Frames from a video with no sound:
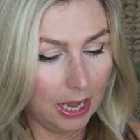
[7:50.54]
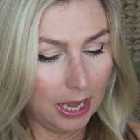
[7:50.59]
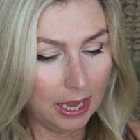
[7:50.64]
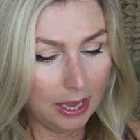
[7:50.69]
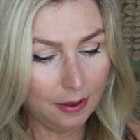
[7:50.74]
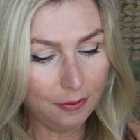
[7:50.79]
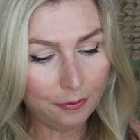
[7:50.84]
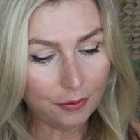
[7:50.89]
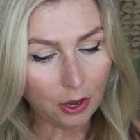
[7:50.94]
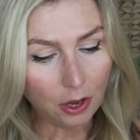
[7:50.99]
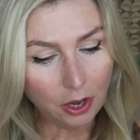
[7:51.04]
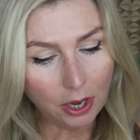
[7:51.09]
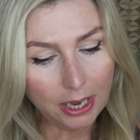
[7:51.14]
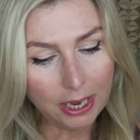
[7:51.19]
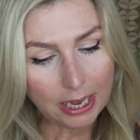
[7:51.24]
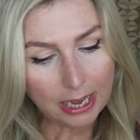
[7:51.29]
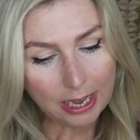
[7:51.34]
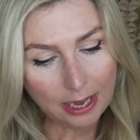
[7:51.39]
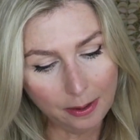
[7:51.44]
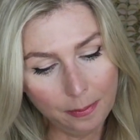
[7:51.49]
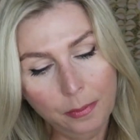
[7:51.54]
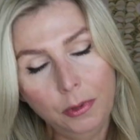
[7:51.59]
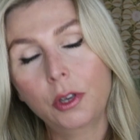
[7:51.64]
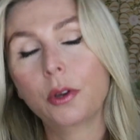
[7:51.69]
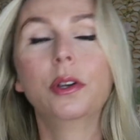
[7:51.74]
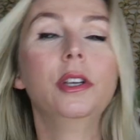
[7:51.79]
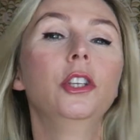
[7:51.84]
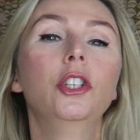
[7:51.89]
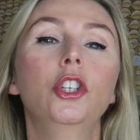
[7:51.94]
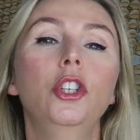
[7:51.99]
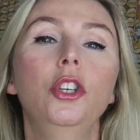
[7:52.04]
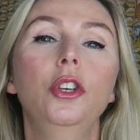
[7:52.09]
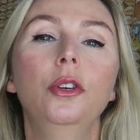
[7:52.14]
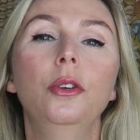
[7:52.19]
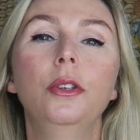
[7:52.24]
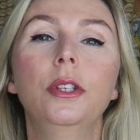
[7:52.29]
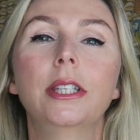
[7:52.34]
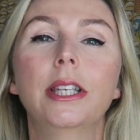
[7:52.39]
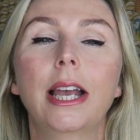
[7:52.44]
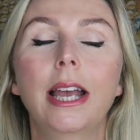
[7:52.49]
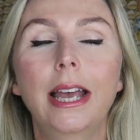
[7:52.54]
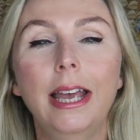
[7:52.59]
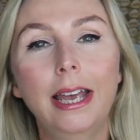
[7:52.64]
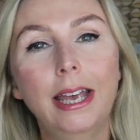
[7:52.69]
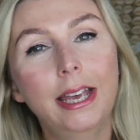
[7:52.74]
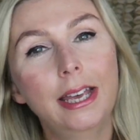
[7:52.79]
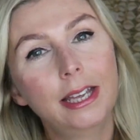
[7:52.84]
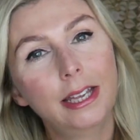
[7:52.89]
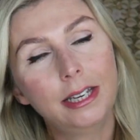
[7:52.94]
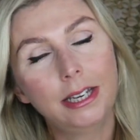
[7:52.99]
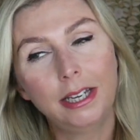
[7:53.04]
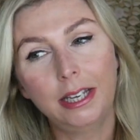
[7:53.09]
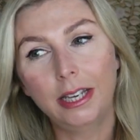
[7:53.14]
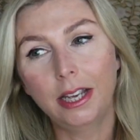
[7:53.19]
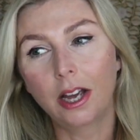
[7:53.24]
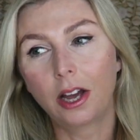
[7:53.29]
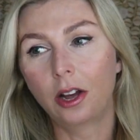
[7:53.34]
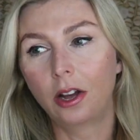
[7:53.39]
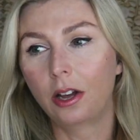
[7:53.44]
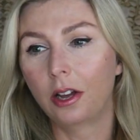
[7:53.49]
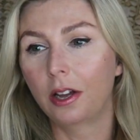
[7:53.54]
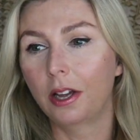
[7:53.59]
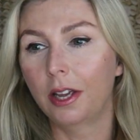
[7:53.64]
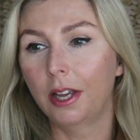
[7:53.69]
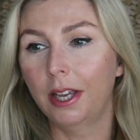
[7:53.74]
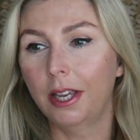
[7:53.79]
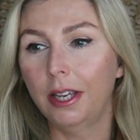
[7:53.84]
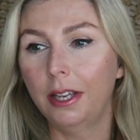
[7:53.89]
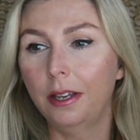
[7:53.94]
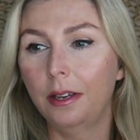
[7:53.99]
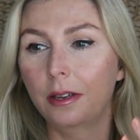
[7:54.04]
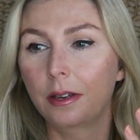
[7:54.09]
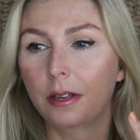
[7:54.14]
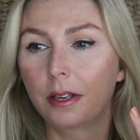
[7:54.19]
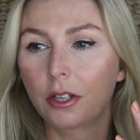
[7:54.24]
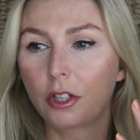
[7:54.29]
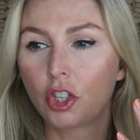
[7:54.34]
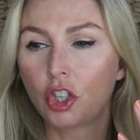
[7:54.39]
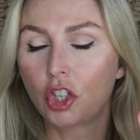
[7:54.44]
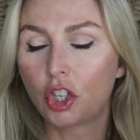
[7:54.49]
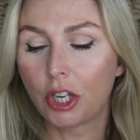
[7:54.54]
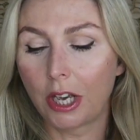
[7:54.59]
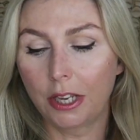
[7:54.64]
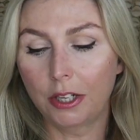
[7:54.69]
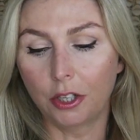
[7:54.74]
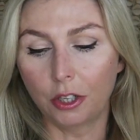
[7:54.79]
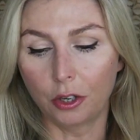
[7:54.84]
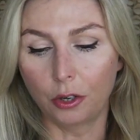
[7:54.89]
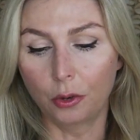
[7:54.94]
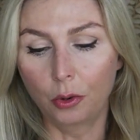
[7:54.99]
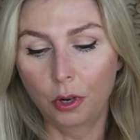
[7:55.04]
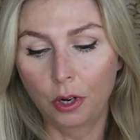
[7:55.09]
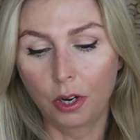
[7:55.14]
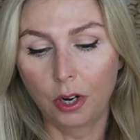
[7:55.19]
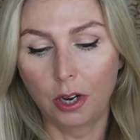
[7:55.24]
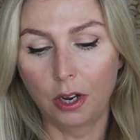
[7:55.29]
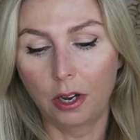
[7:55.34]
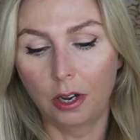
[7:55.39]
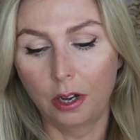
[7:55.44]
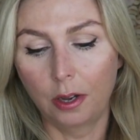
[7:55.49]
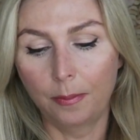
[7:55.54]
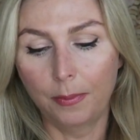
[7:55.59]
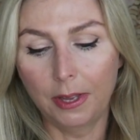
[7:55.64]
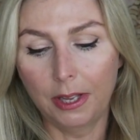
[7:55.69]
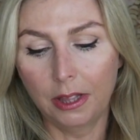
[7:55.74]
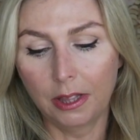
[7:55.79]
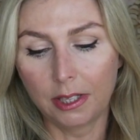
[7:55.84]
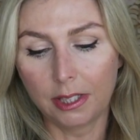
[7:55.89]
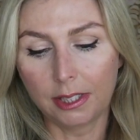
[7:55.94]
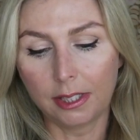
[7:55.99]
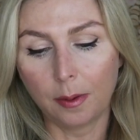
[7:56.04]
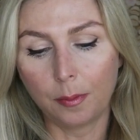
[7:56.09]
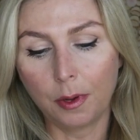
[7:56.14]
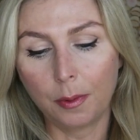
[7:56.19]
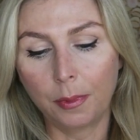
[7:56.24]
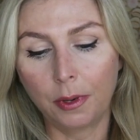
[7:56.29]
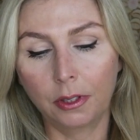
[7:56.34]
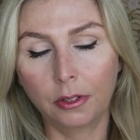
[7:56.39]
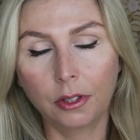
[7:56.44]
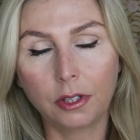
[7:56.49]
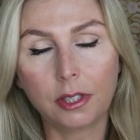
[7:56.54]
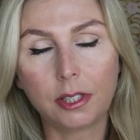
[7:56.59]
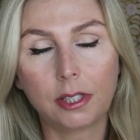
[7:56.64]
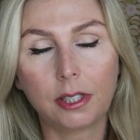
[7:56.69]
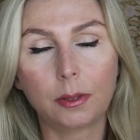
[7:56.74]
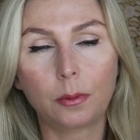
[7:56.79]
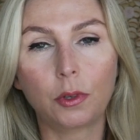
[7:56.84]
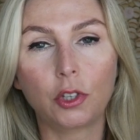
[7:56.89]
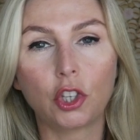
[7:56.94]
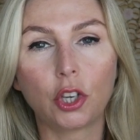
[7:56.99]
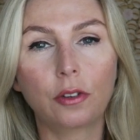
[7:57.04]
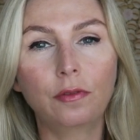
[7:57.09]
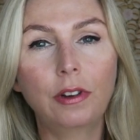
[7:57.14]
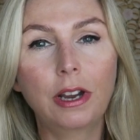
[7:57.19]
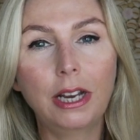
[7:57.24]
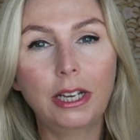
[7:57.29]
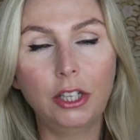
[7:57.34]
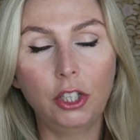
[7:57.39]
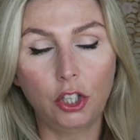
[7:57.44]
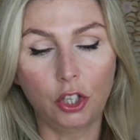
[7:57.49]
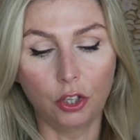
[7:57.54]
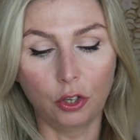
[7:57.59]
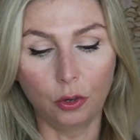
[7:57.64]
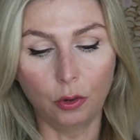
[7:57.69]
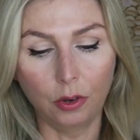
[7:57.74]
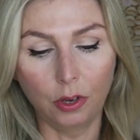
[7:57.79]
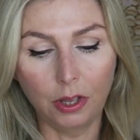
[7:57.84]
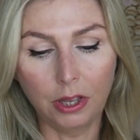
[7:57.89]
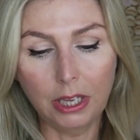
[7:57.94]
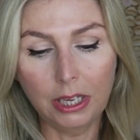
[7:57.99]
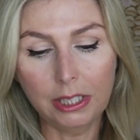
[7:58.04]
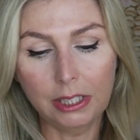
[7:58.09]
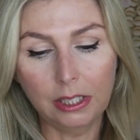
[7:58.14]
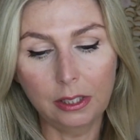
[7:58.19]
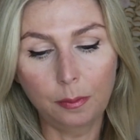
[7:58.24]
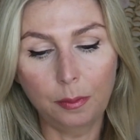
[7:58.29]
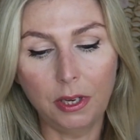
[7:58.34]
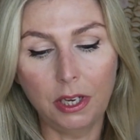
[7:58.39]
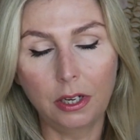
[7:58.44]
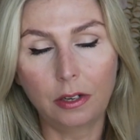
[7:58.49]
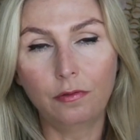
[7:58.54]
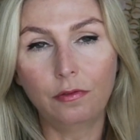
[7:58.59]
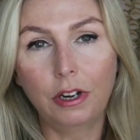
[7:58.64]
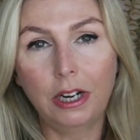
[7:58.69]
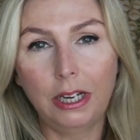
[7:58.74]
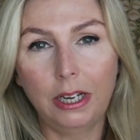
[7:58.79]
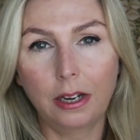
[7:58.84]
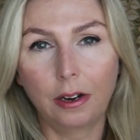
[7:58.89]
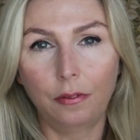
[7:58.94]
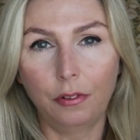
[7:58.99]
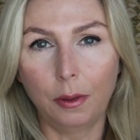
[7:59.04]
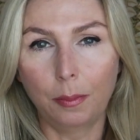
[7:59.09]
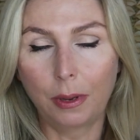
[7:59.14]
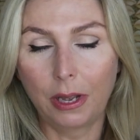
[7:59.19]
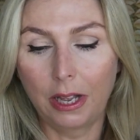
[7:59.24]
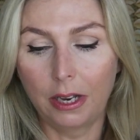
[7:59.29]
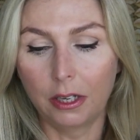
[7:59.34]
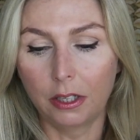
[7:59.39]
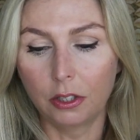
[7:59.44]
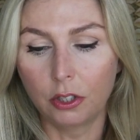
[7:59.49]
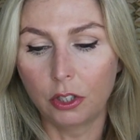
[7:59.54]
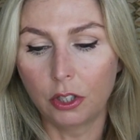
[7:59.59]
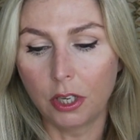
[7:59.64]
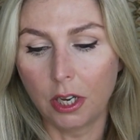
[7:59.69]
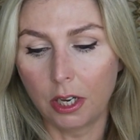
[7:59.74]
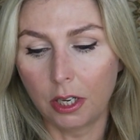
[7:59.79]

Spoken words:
If I am going to use any eye shadow in the summer months, which I rarely do, this has been a really lovely palette.